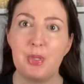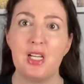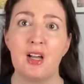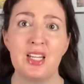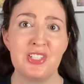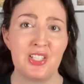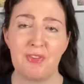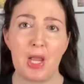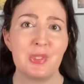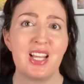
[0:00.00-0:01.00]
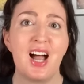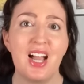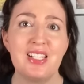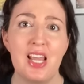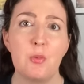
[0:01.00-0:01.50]
to be honest, if I was a
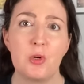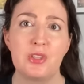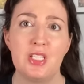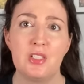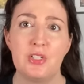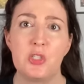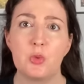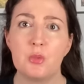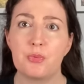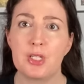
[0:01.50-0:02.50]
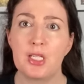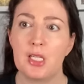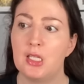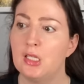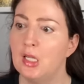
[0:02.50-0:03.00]
high net worth individual bringing
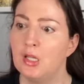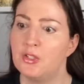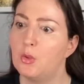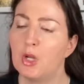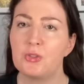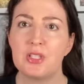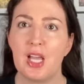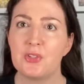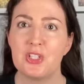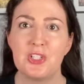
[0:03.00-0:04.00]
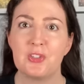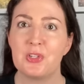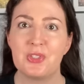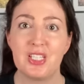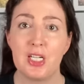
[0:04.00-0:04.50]
in 200,000
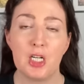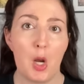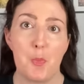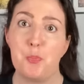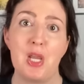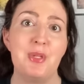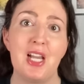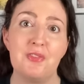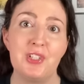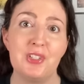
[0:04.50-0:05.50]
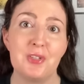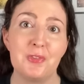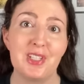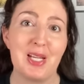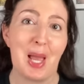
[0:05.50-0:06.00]
euros a year, maybe I'd feel
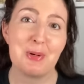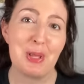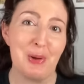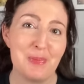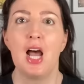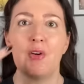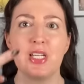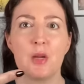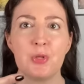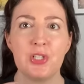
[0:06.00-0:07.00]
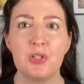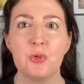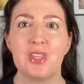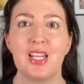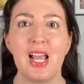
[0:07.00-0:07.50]
differently. I don't know. All right, number
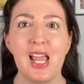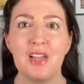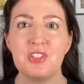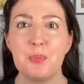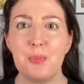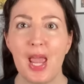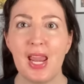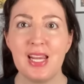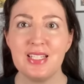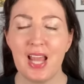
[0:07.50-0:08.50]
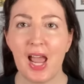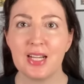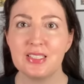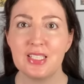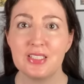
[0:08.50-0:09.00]
two, did I have to pay
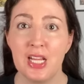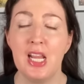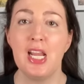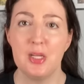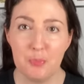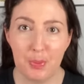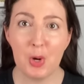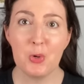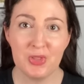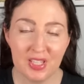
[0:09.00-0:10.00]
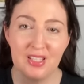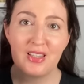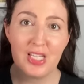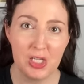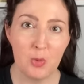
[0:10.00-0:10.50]
taxes in both
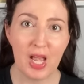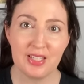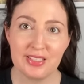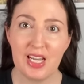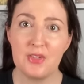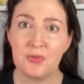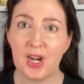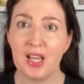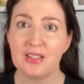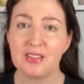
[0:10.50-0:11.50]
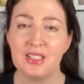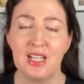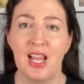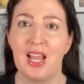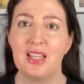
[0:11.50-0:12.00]
the US and France?
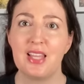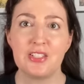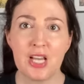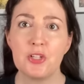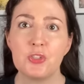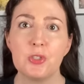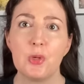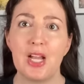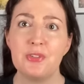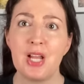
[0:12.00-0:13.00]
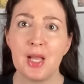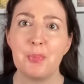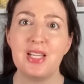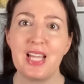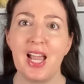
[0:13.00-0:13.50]
And that's not true. I do
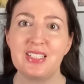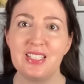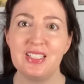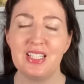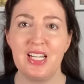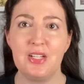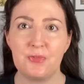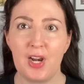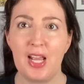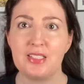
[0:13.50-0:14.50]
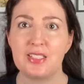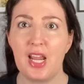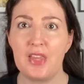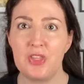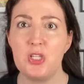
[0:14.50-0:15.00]
not pay taxes in France
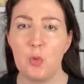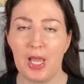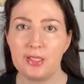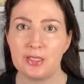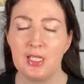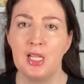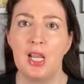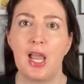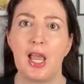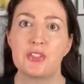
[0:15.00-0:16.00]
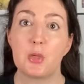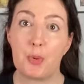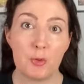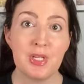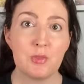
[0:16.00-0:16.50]
and the US. As a
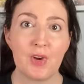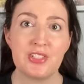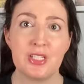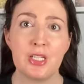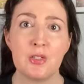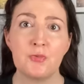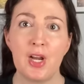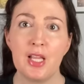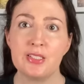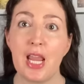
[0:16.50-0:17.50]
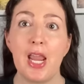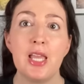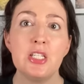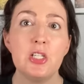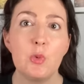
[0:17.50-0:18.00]
permanent resident in France
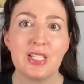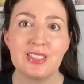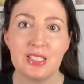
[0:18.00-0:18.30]
and a US